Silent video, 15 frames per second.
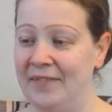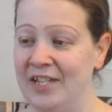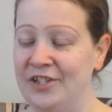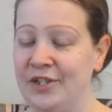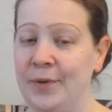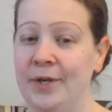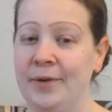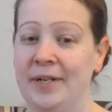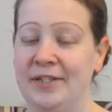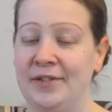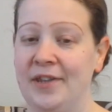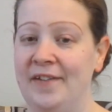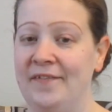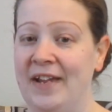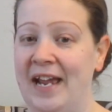so anyway, so
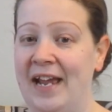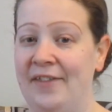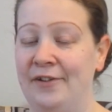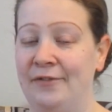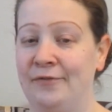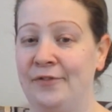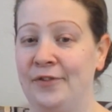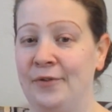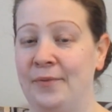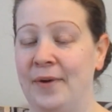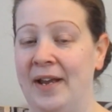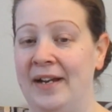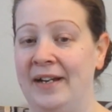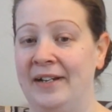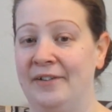they've gathered for the
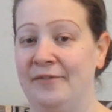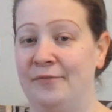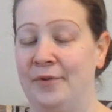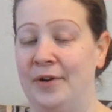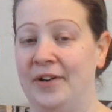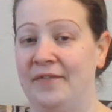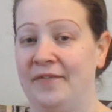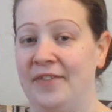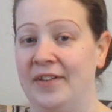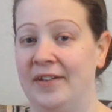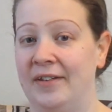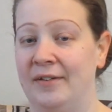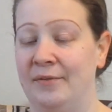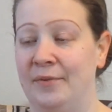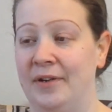wedding of one of
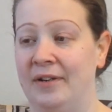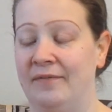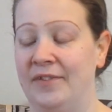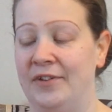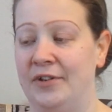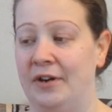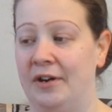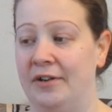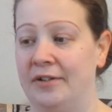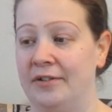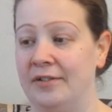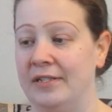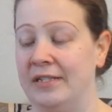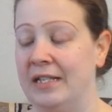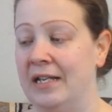the, one of the
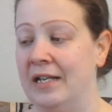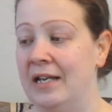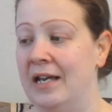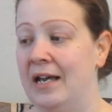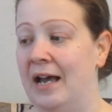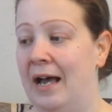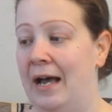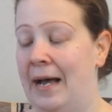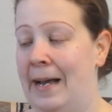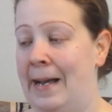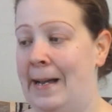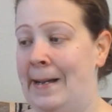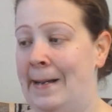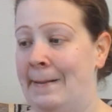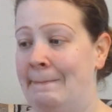daughters.
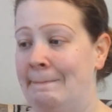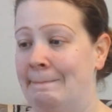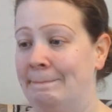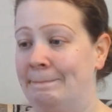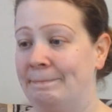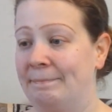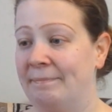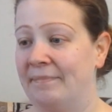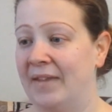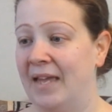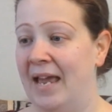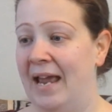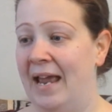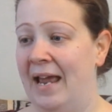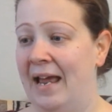Um,
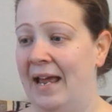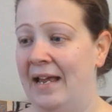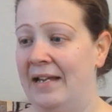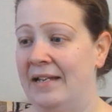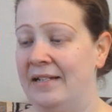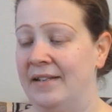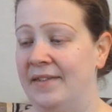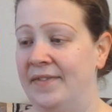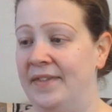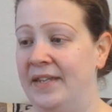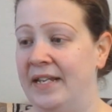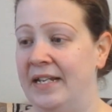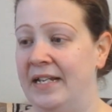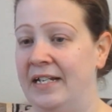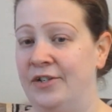and
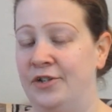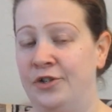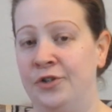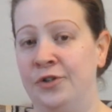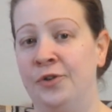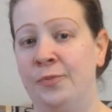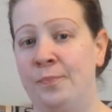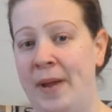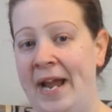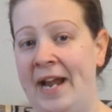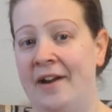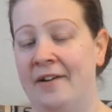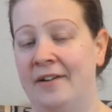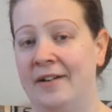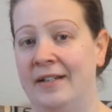the two
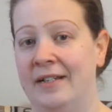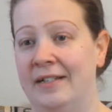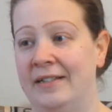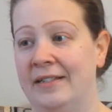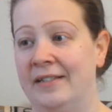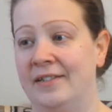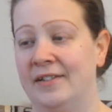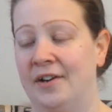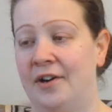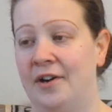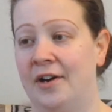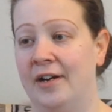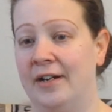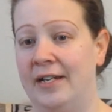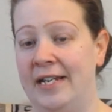parents
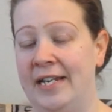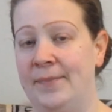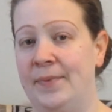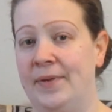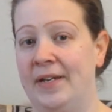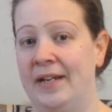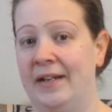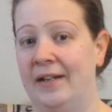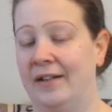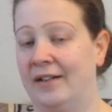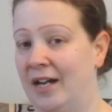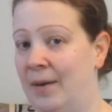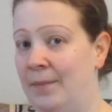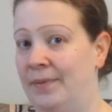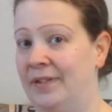are keeping a
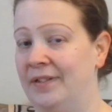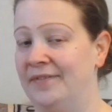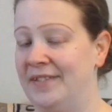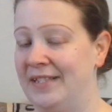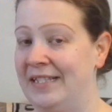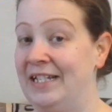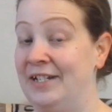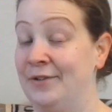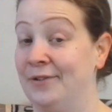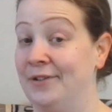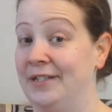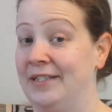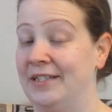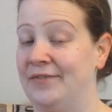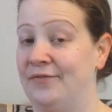couple of
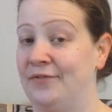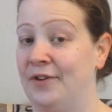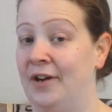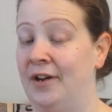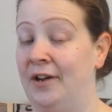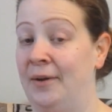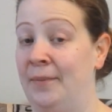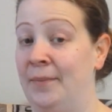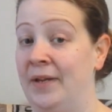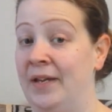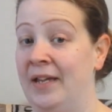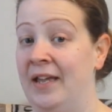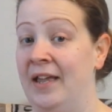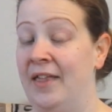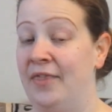secrets from
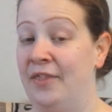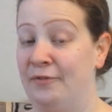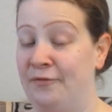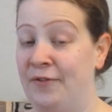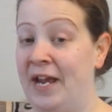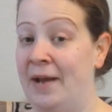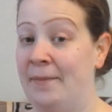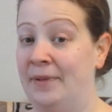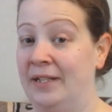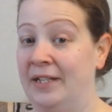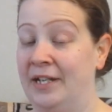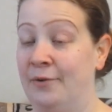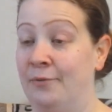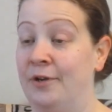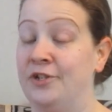the
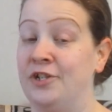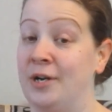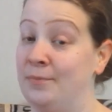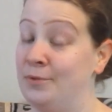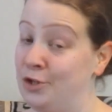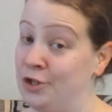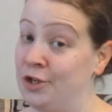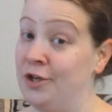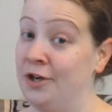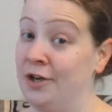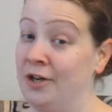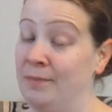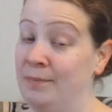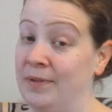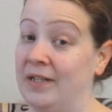family, which I'm
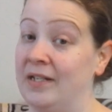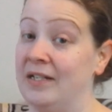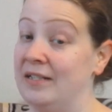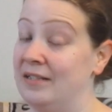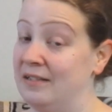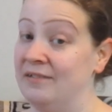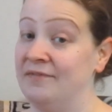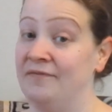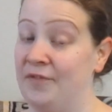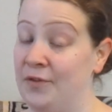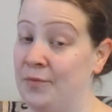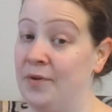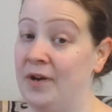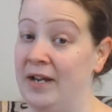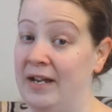sure, because of the
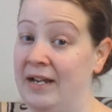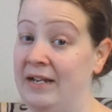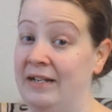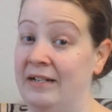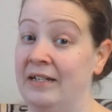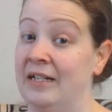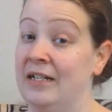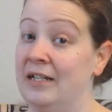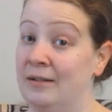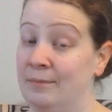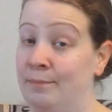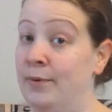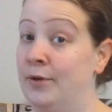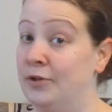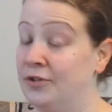way
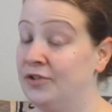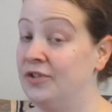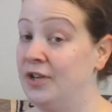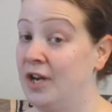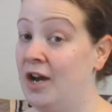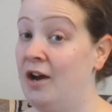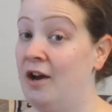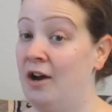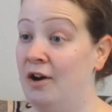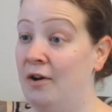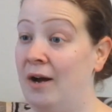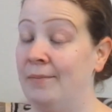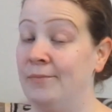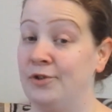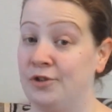books go,
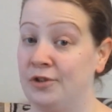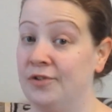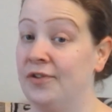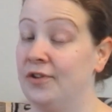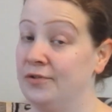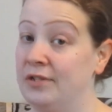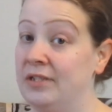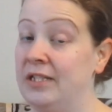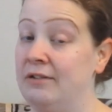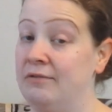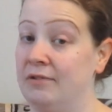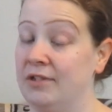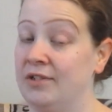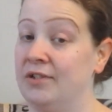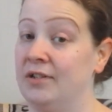I'm sure those
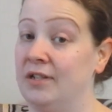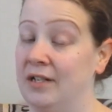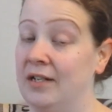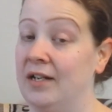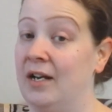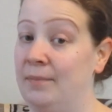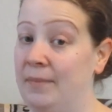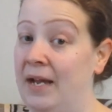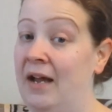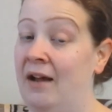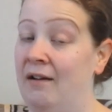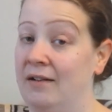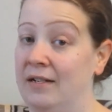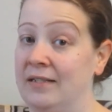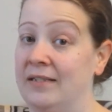secrets are going to come
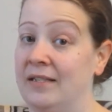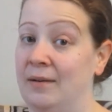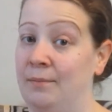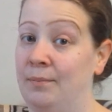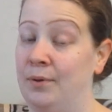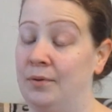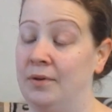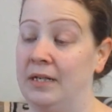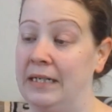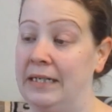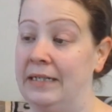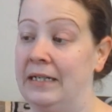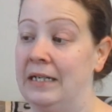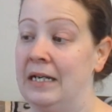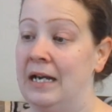out at some
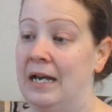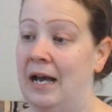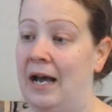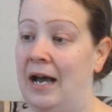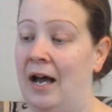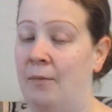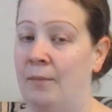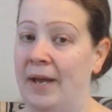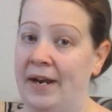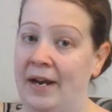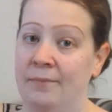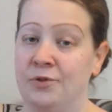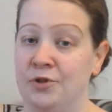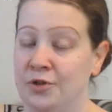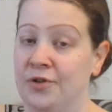point. Um, and
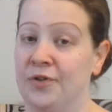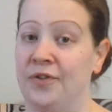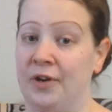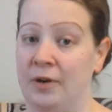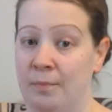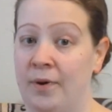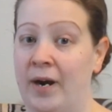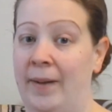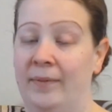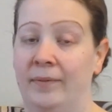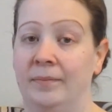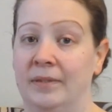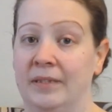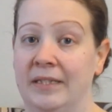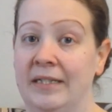I'm sure there are
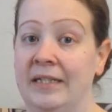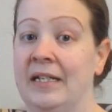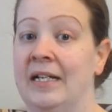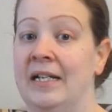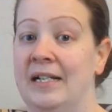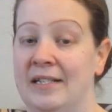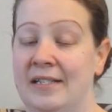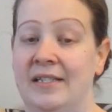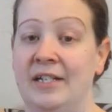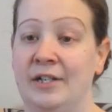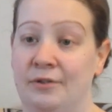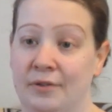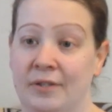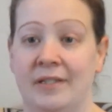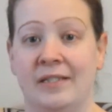probably
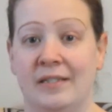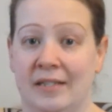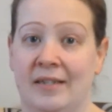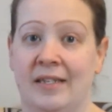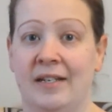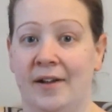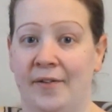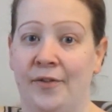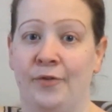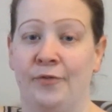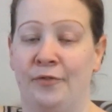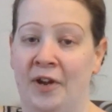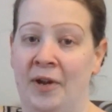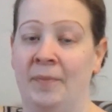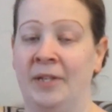secrets that the other
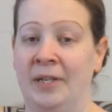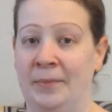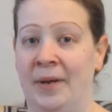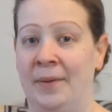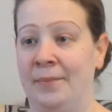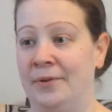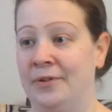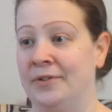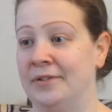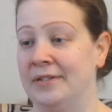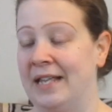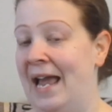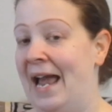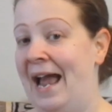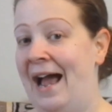family members
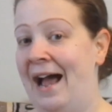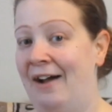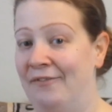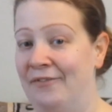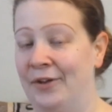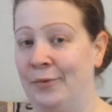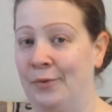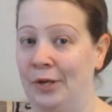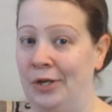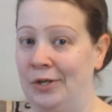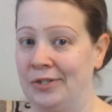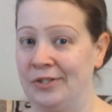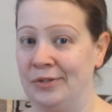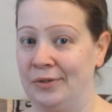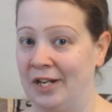have that will
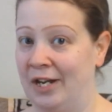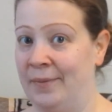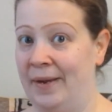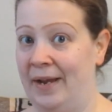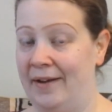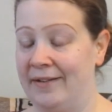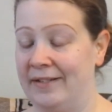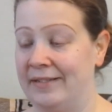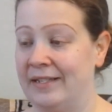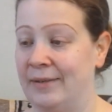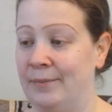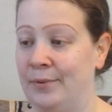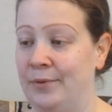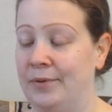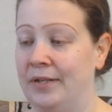also come out at
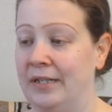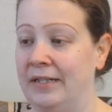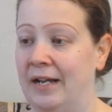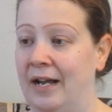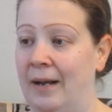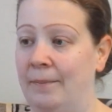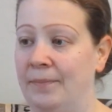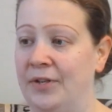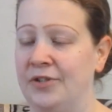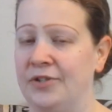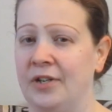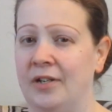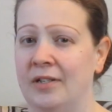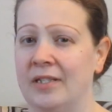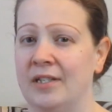some point. Um, there's
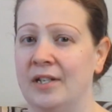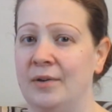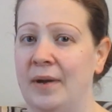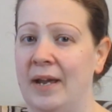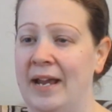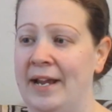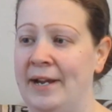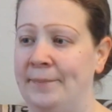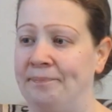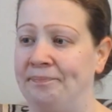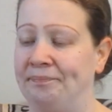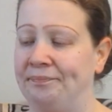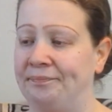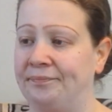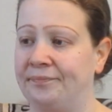also a
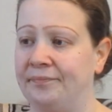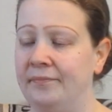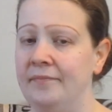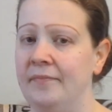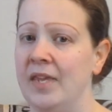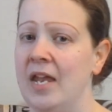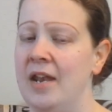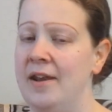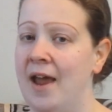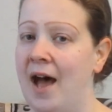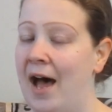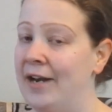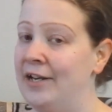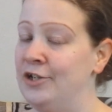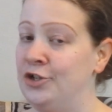
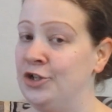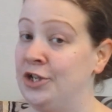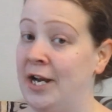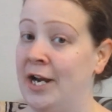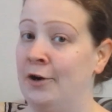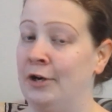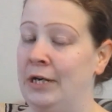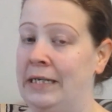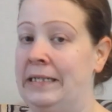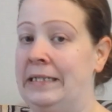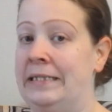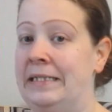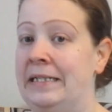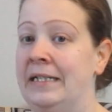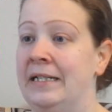
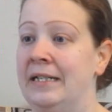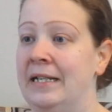nonagenarian